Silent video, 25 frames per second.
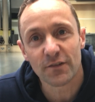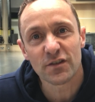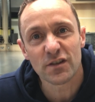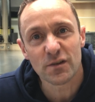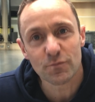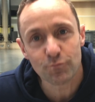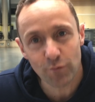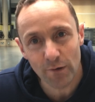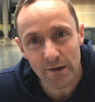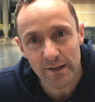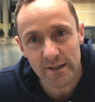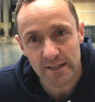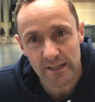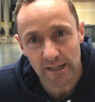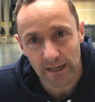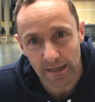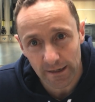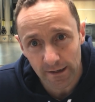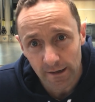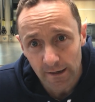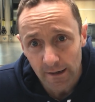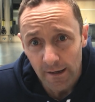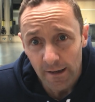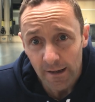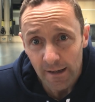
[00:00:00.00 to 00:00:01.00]
of sprinting.
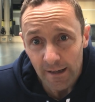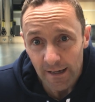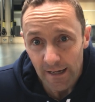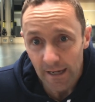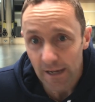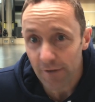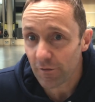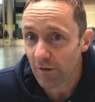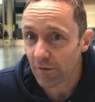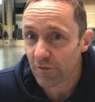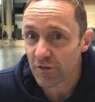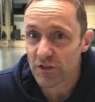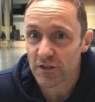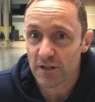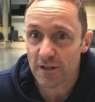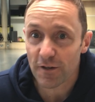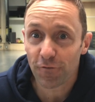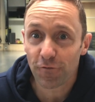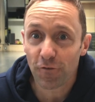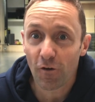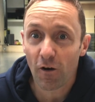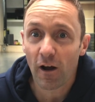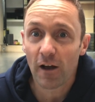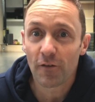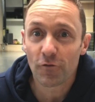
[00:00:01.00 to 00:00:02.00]
Even if it's just
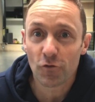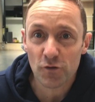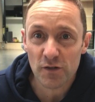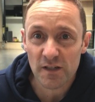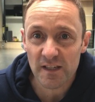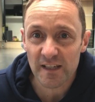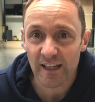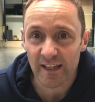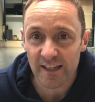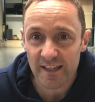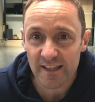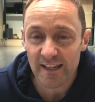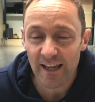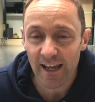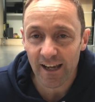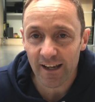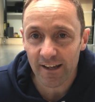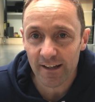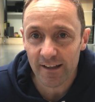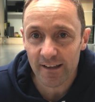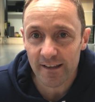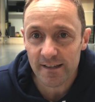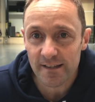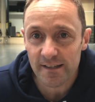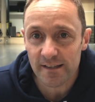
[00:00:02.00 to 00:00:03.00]
5 or 6
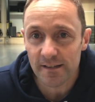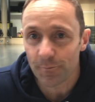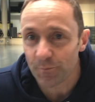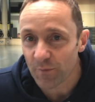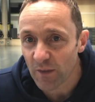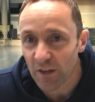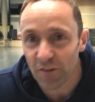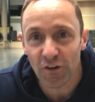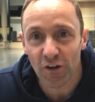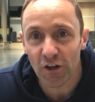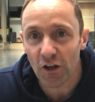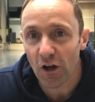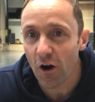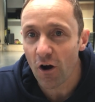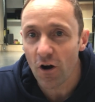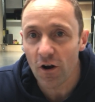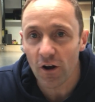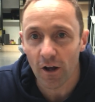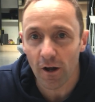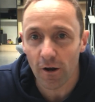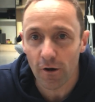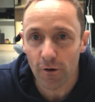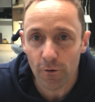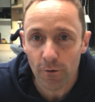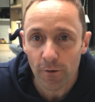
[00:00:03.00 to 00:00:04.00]
seconds, if you can't
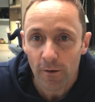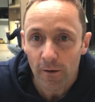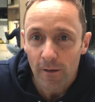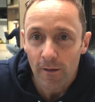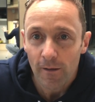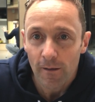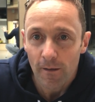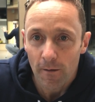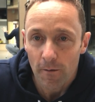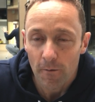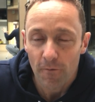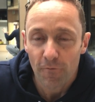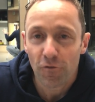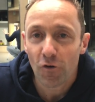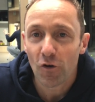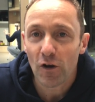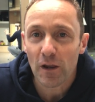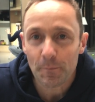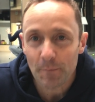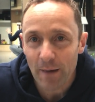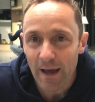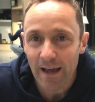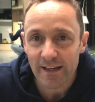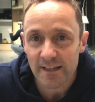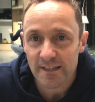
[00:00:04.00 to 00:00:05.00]
go fully
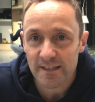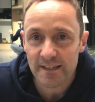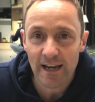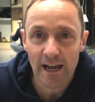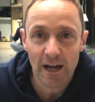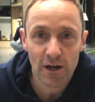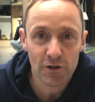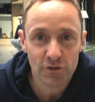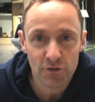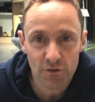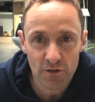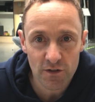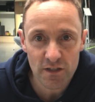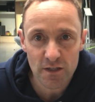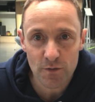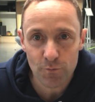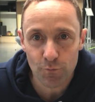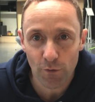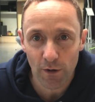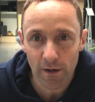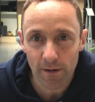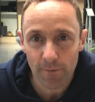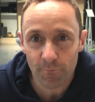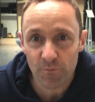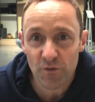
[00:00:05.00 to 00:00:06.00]
maxed out on a
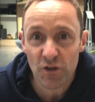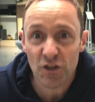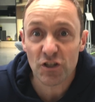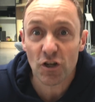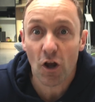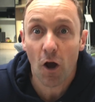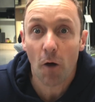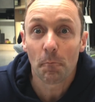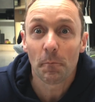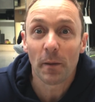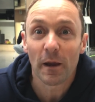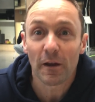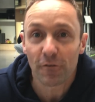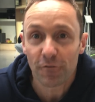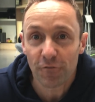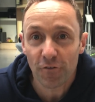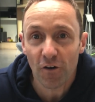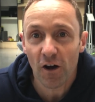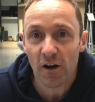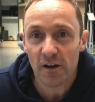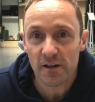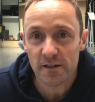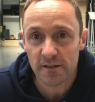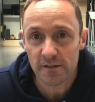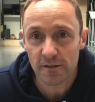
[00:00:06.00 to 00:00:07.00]
sprint, just go a bit
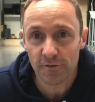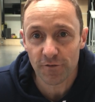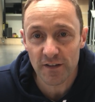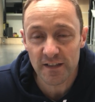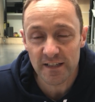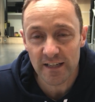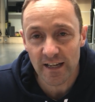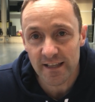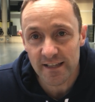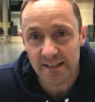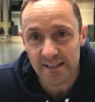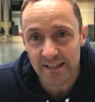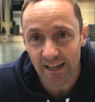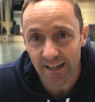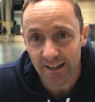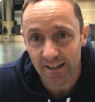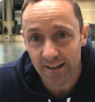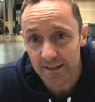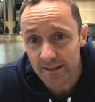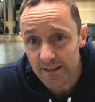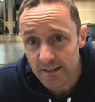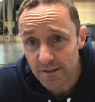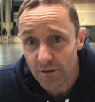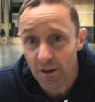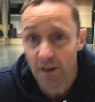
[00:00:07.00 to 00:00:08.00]
faster for 10
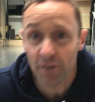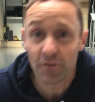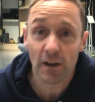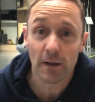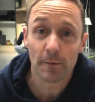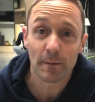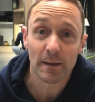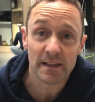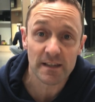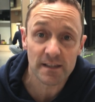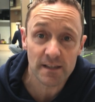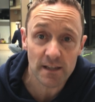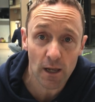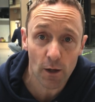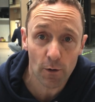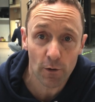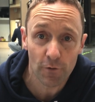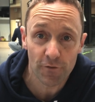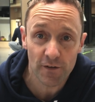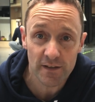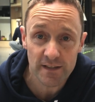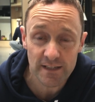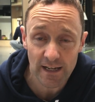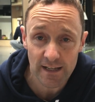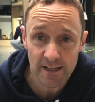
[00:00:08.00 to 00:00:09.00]
seconds and a bit slower
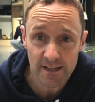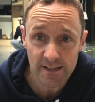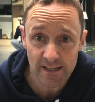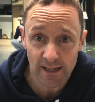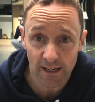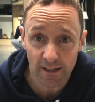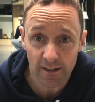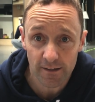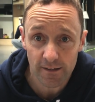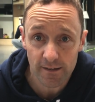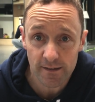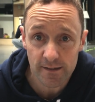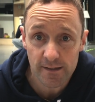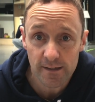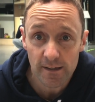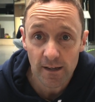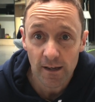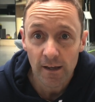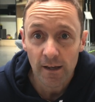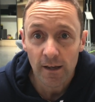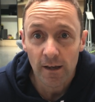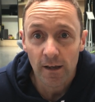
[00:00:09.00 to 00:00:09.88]
for 10 seconds.